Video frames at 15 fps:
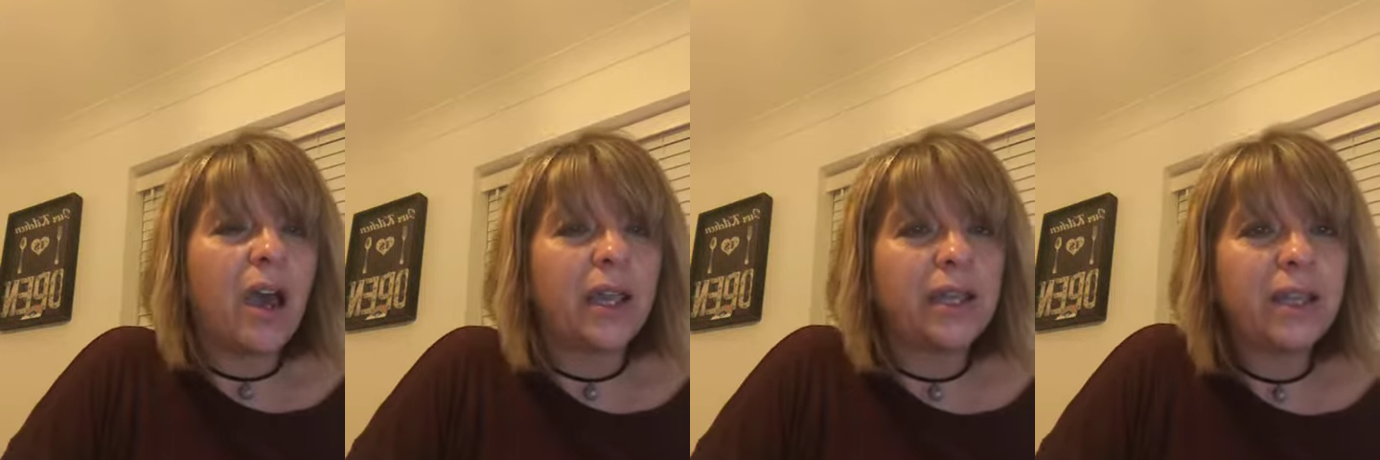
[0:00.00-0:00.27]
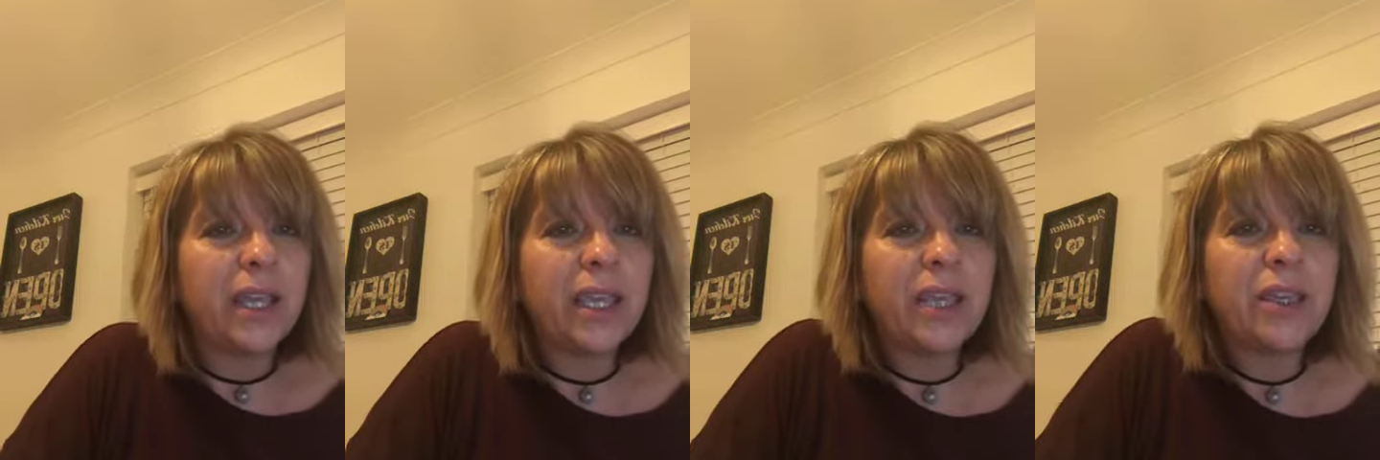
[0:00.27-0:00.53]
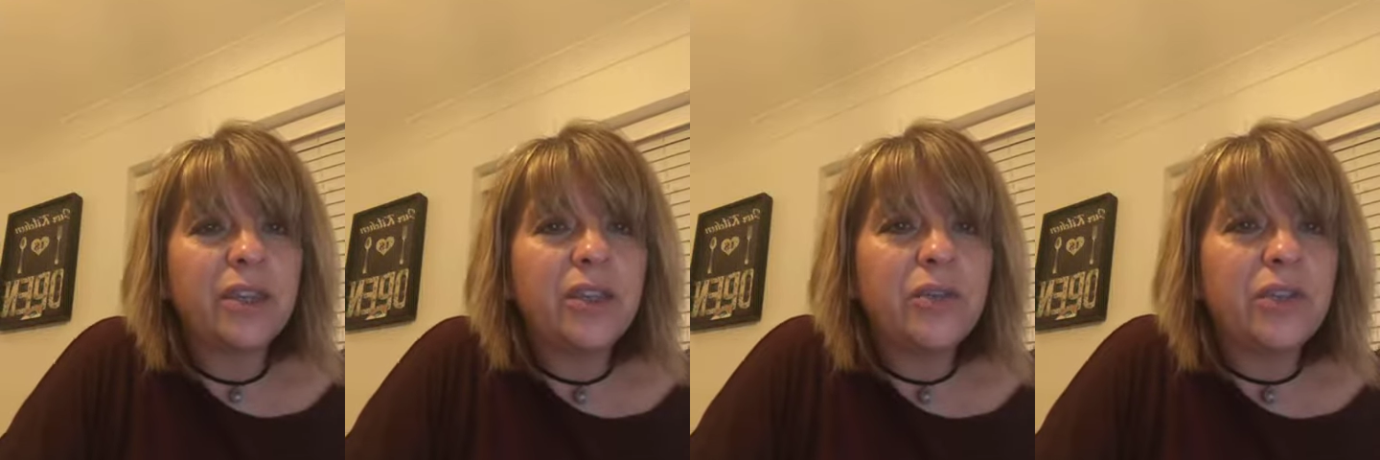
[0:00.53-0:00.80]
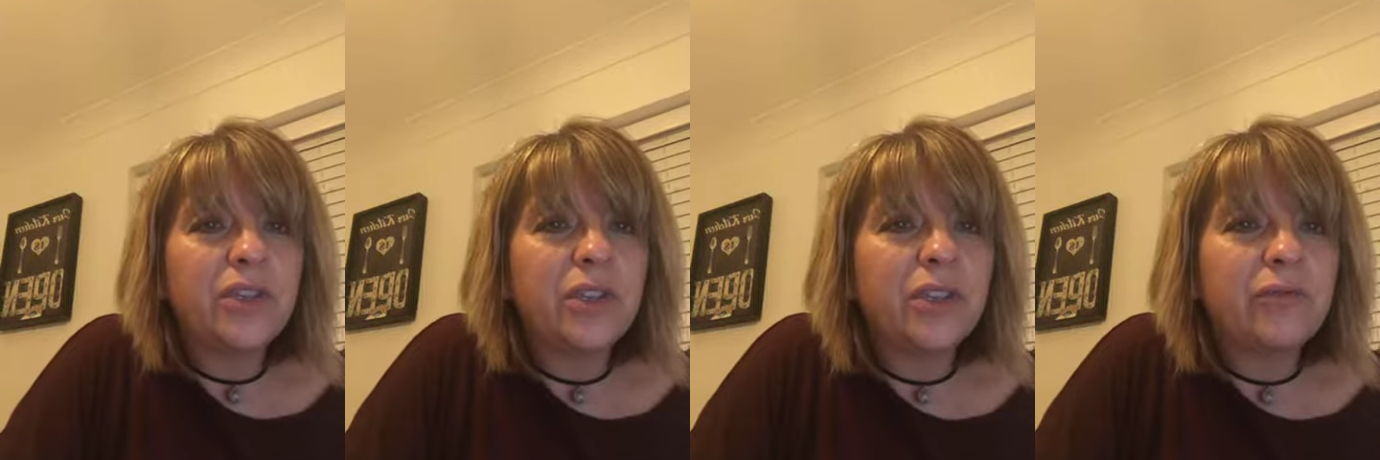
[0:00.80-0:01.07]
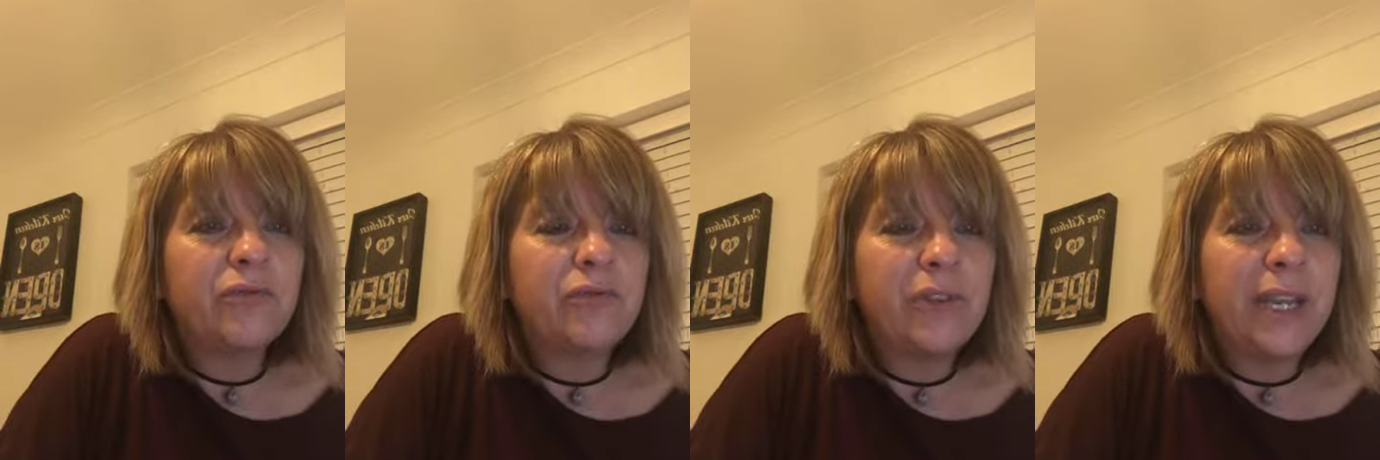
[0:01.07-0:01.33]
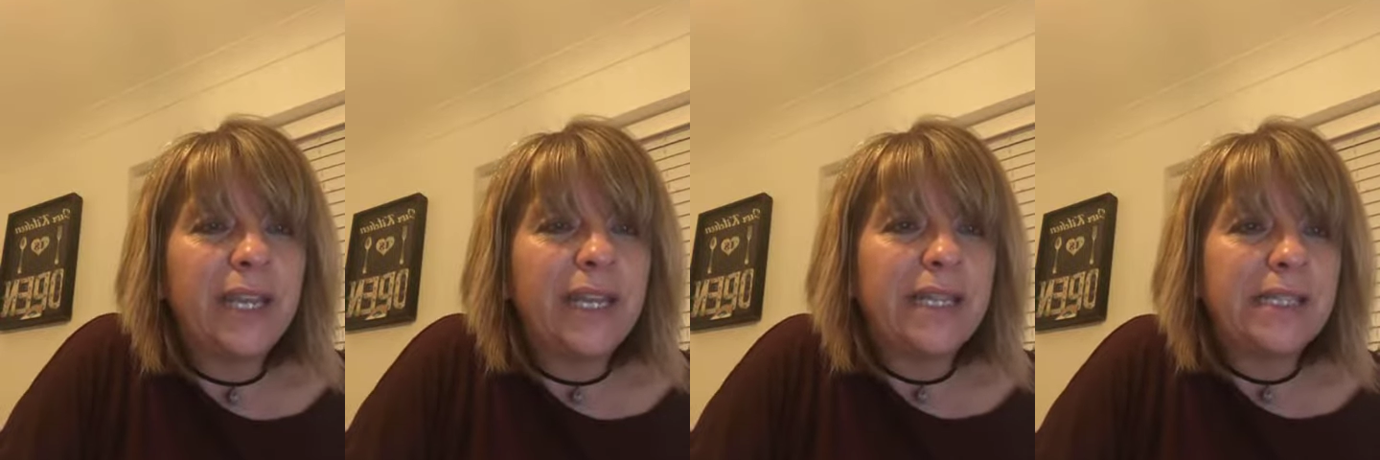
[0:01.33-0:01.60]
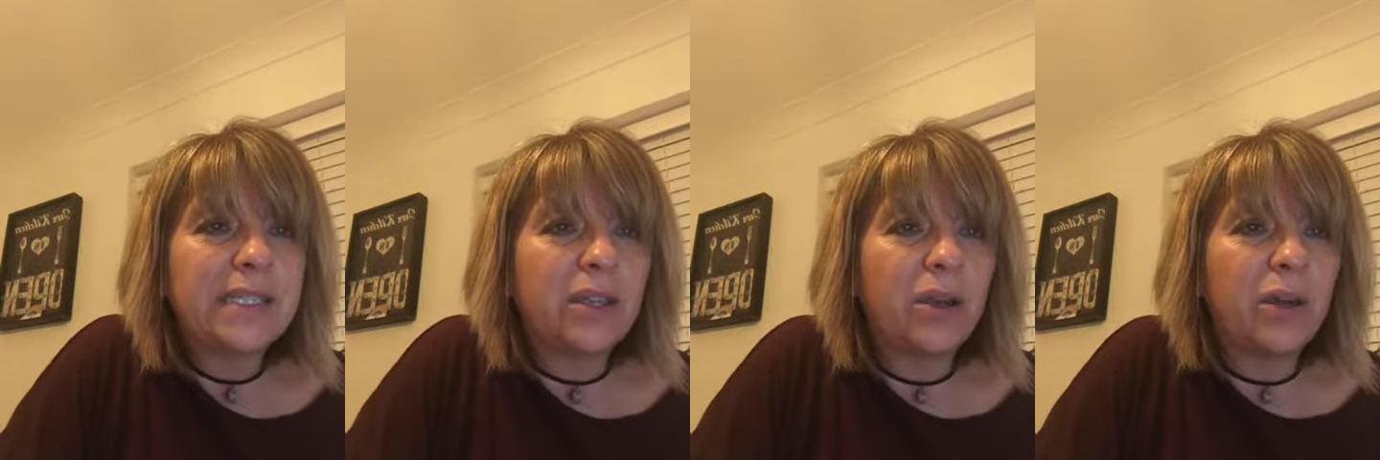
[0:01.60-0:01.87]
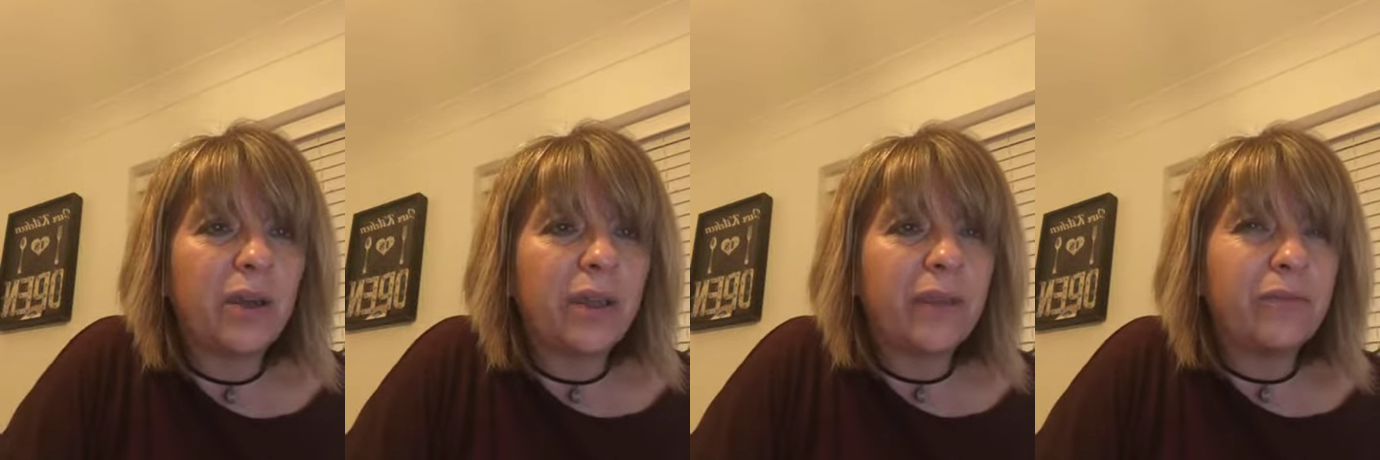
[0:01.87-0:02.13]
I'd like you to really
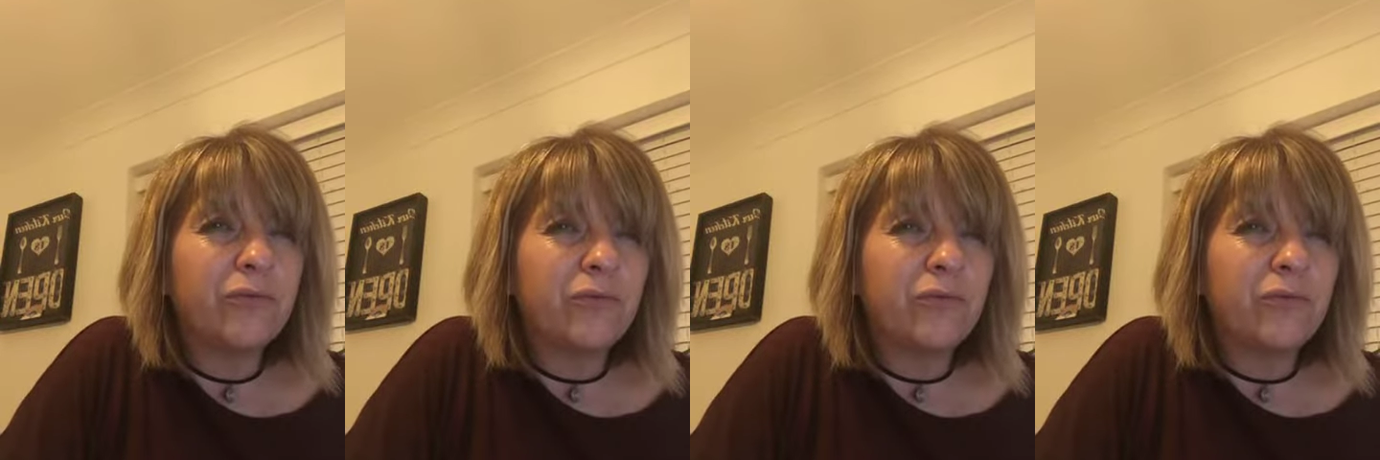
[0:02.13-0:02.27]
start